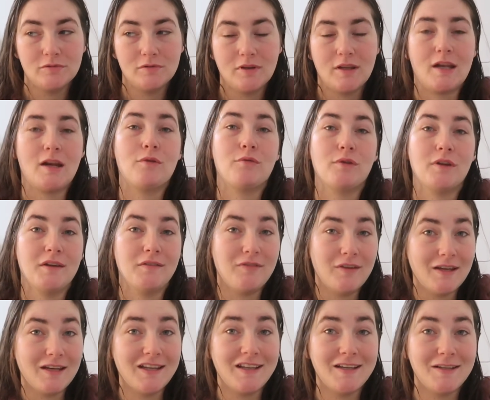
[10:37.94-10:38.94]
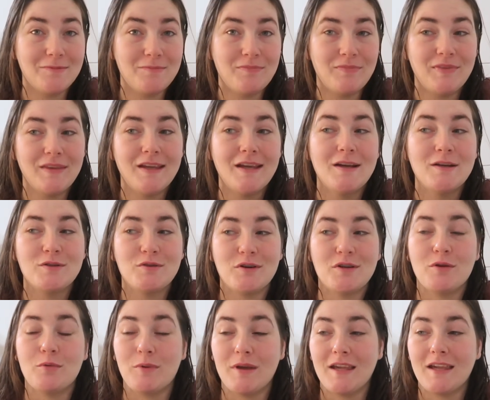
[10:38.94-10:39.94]
that I really feed him
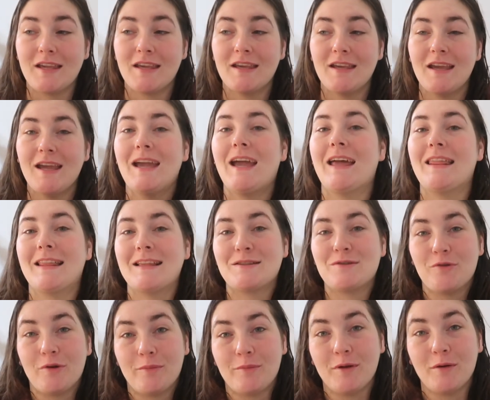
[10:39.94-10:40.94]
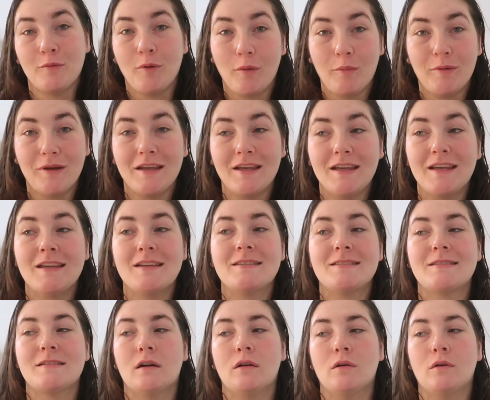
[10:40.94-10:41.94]
during the week and that's normally what we
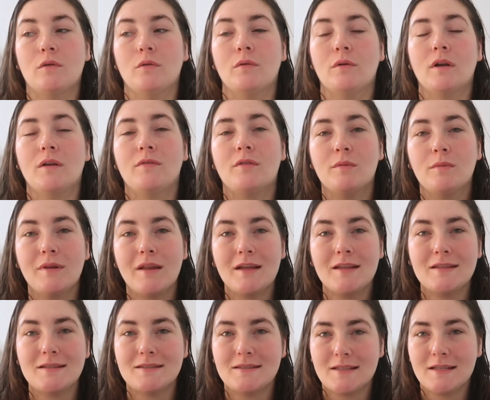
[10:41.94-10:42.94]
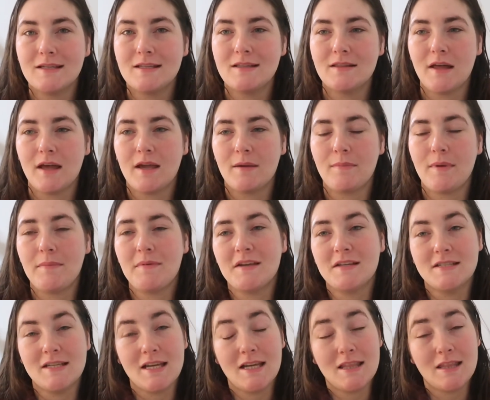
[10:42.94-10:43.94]
eat. So if you would like to see like maybe
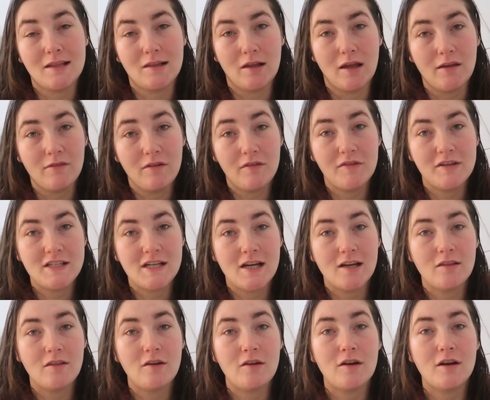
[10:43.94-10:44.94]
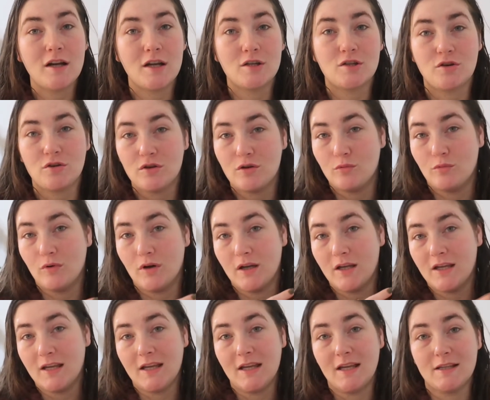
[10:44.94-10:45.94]
a day in the life of a toddler and I show you what
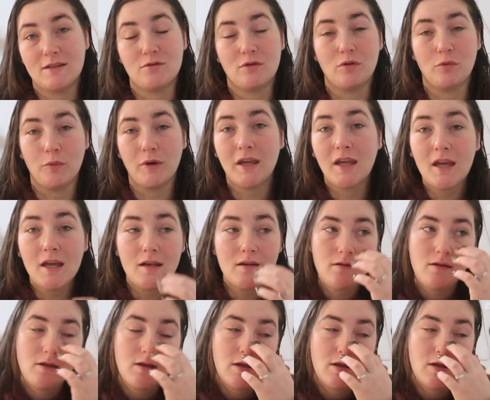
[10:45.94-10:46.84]
he eats on the weekend,